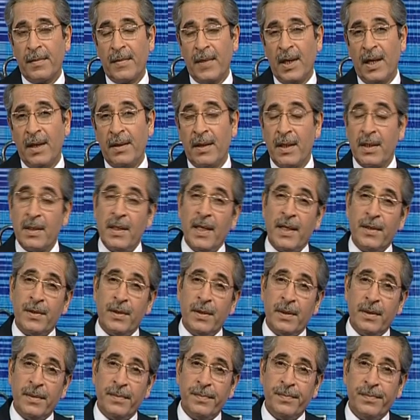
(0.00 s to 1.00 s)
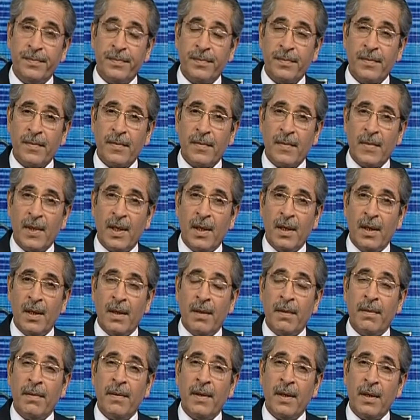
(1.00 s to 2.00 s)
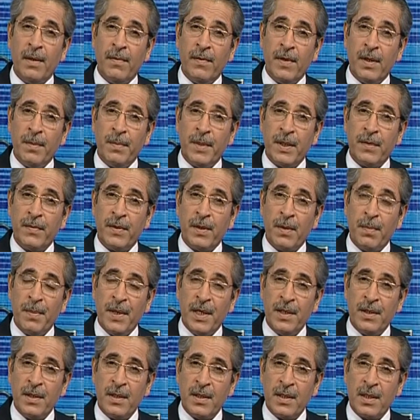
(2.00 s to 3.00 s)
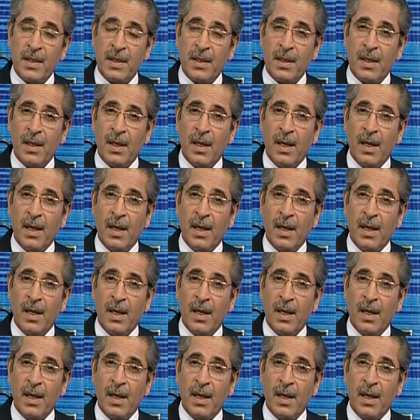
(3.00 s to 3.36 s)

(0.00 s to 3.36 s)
in this lecture. Thank you very much for your patience.